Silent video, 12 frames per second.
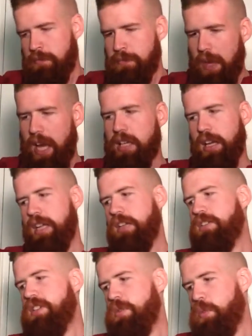I can
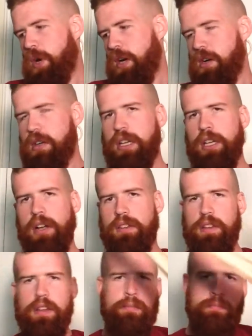see where he got
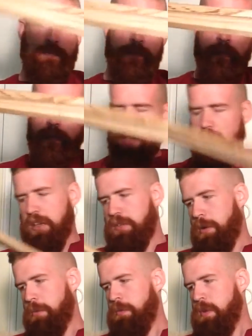the length
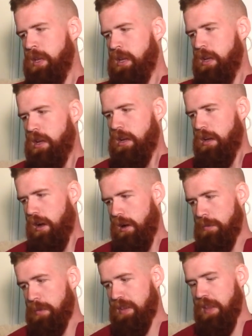from.
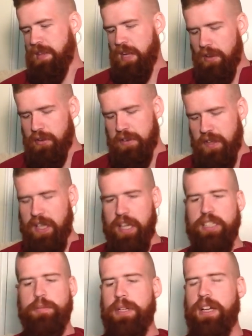But then the other thing
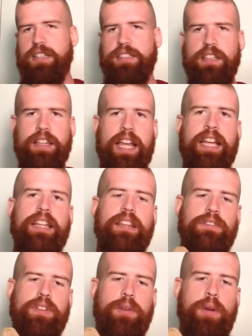is, because the length
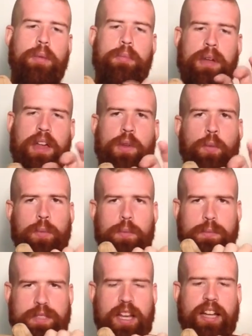of the grip and the
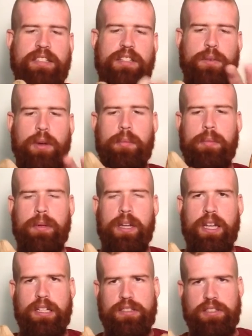size of the grip
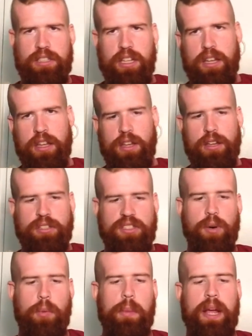is
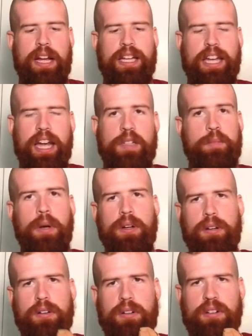so big, he had to
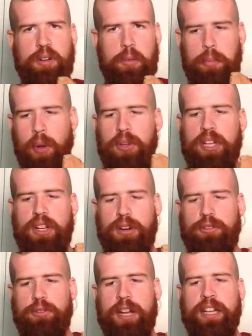put bulkier
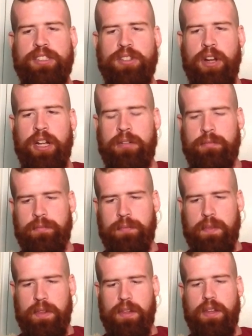fittings on it.
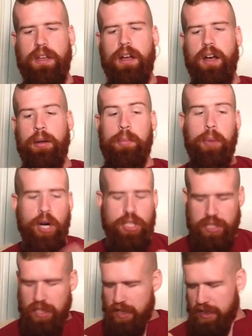And
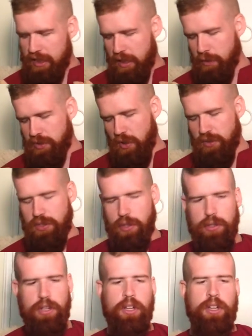partially I think that was
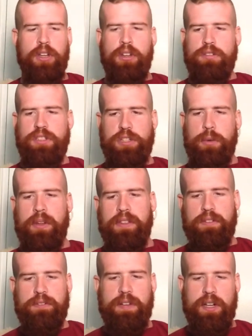also to do with
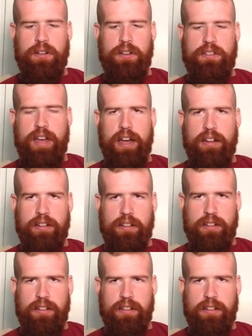the fear that